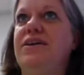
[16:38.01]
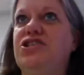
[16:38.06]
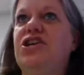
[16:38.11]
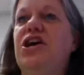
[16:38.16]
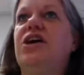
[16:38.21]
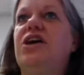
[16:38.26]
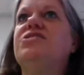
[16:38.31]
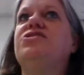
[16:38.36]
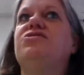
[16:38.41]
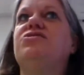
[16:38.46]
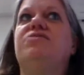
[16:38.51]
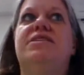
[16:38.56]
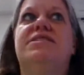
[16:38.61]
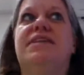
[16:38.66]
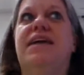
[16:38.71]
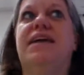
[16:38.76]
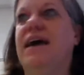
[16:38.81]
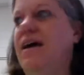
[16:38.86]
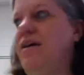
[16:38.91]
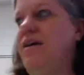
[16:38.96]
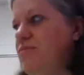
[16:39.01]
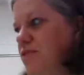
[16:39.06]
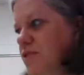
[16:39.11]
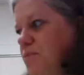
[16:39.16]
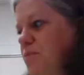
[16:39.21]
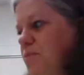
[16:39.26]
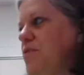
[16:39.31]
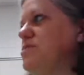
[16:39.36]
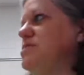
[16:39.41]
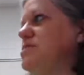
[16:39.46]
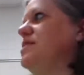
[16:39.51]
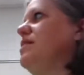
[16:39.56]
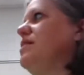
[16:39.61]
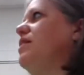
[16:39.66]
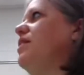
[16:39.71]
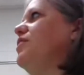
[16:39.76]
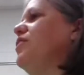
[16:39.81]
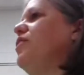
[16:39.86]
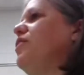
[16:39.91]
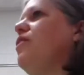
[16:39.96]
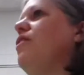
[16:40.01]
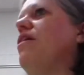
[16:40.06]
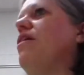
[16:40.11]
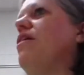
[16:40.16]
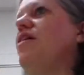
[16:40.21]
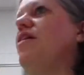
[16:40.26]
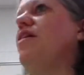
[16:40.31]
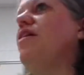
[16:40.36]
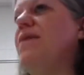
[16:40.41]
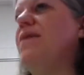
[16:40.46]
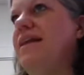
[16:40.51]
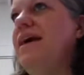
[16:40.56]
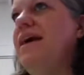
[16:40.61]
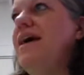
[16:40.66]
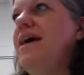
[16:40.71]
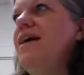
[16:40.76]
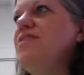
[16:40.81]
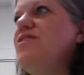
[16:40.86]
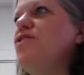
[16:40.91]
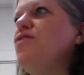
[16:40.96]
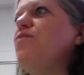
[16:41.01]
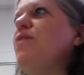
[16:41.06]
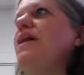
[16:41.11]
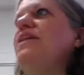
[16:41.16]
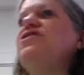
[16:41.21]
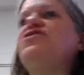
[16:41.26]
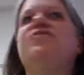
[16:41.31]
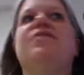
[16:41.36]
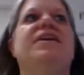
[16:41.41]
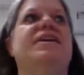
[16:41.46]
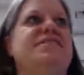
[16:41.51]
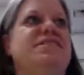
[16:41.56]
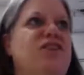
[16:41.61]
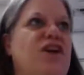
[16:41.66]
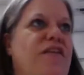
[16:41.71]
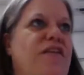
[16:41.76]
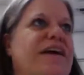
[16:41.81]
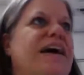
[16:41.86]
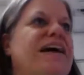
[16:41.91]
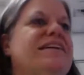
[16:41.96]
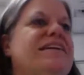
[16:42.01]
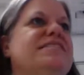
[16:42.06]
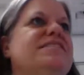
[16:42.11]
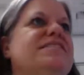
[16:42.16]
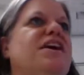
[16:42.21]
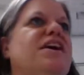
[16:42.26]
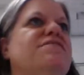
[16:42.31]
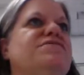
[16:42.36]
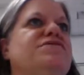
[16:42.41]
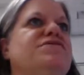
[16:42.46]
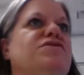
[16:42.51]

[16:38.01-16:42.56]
She also needs to have the person on her arm and the right dress and all that kind of stuff.